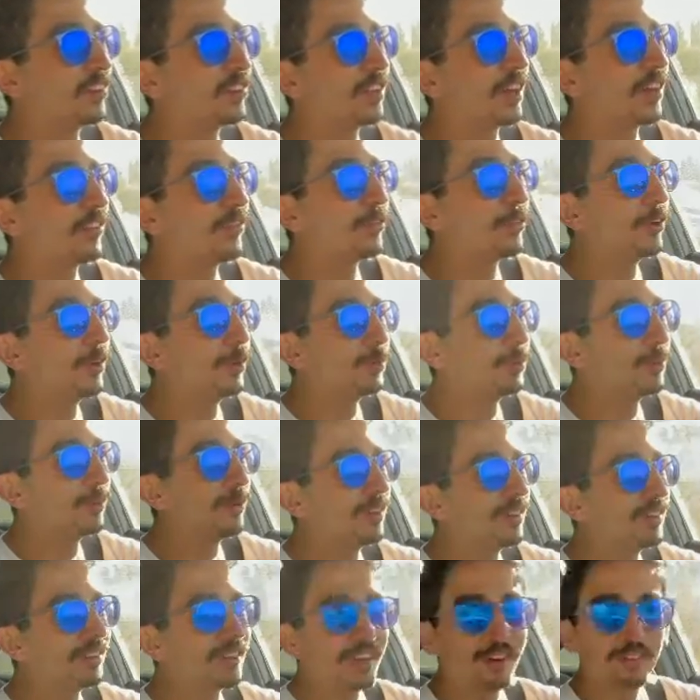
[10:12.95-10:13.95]
a reboot?
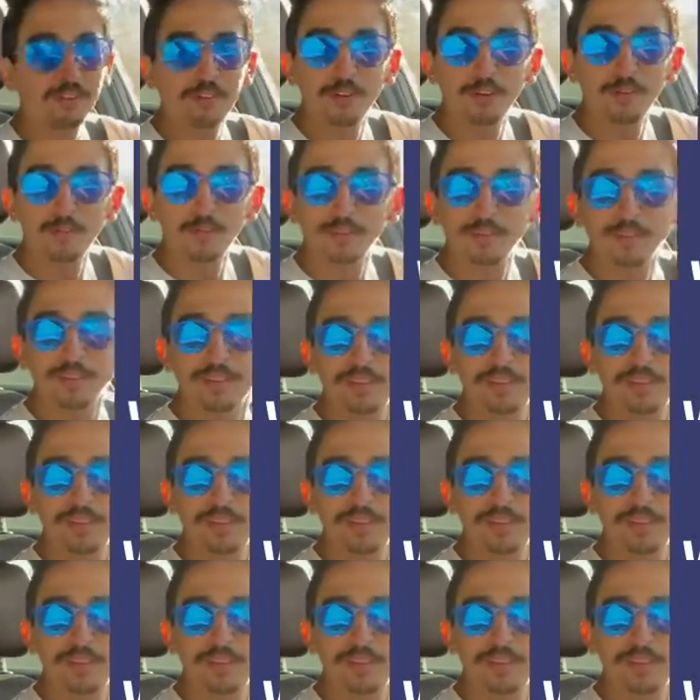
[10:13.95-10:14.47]
A soft reboot.